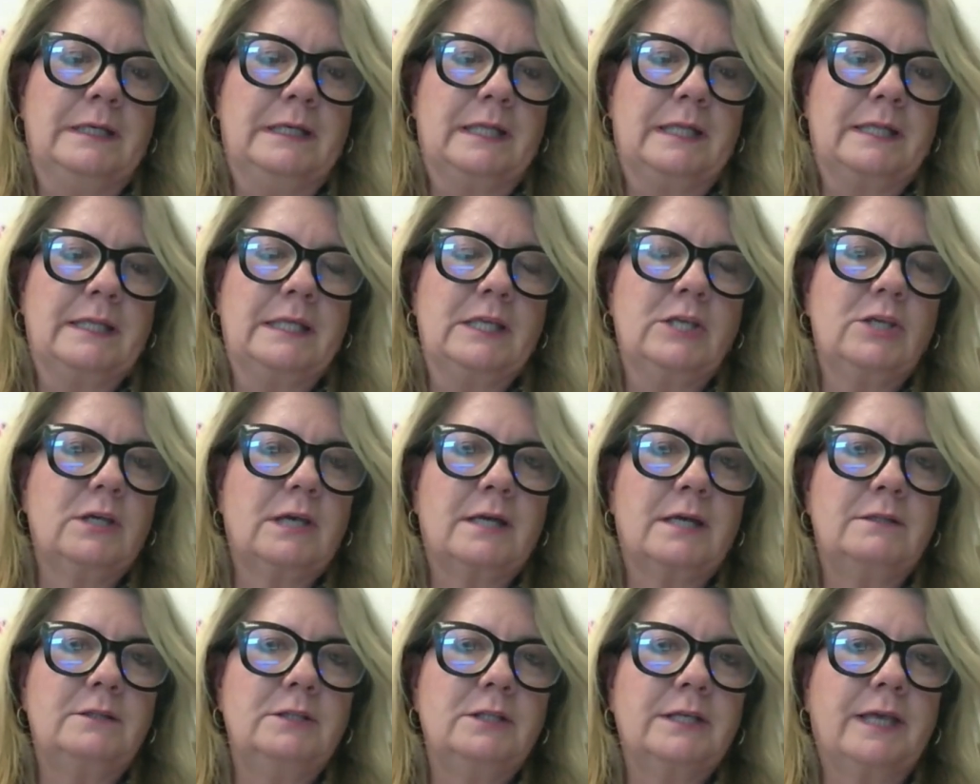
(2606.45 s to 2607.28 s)
I think you got
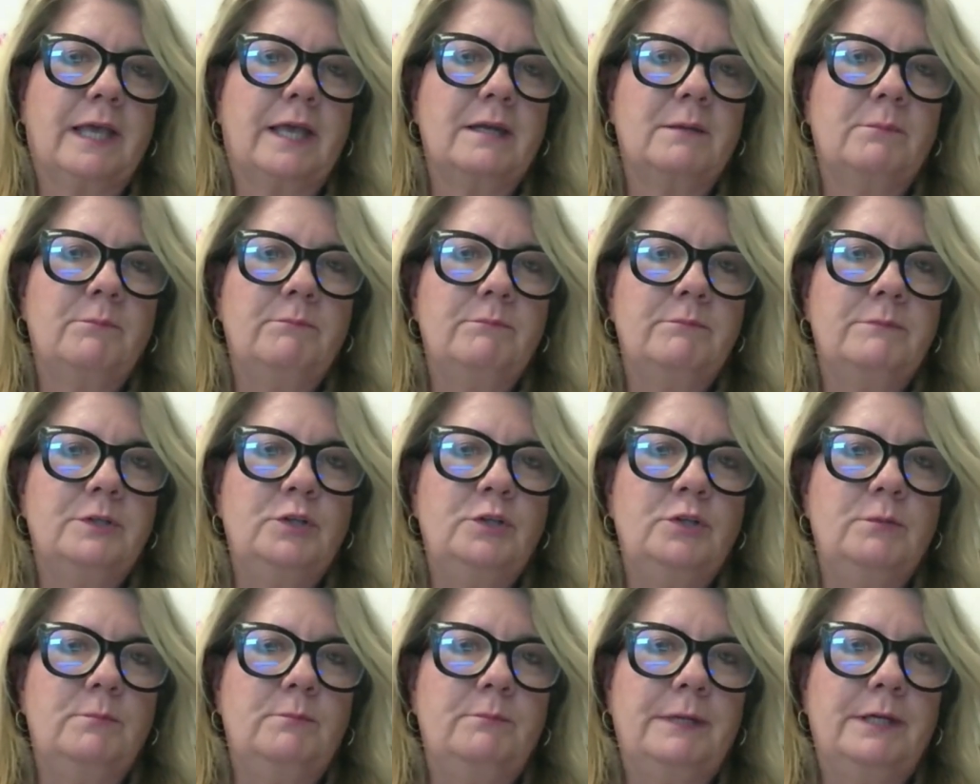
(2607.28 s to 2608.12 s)
to look at a
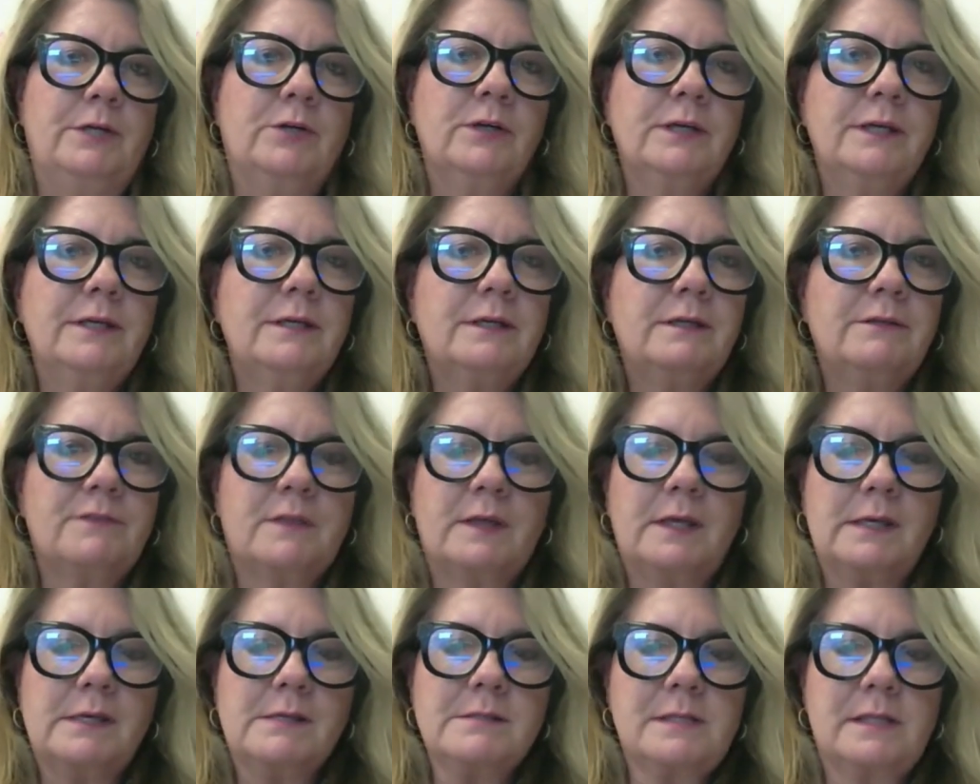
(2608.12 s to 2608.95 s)
myriad of
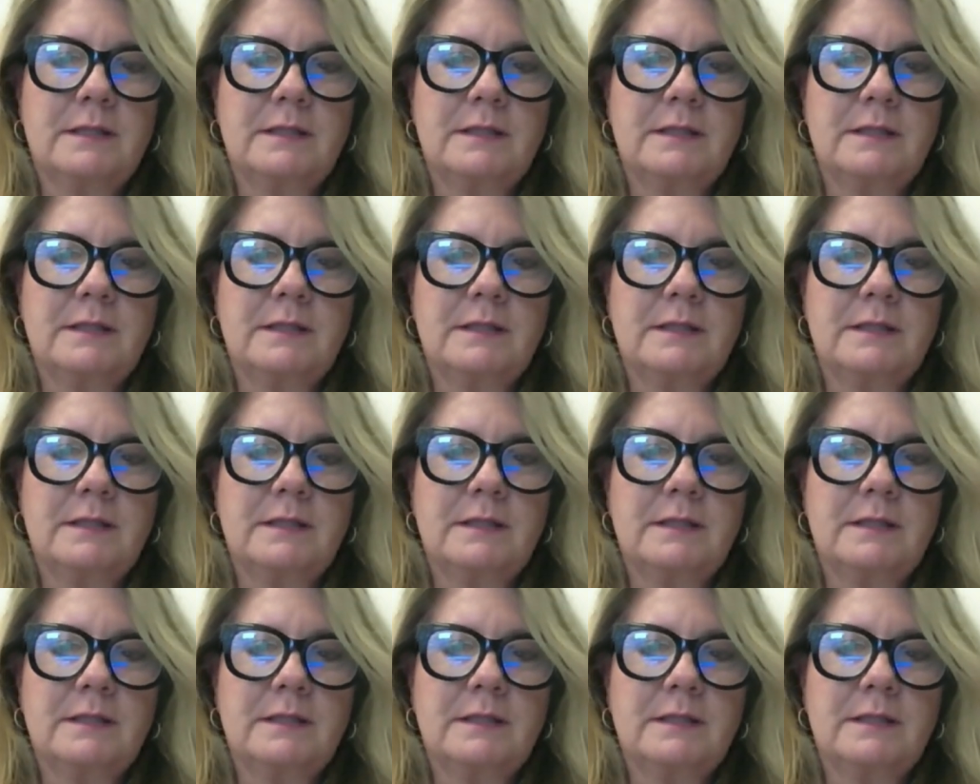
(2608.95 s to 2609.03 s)
things.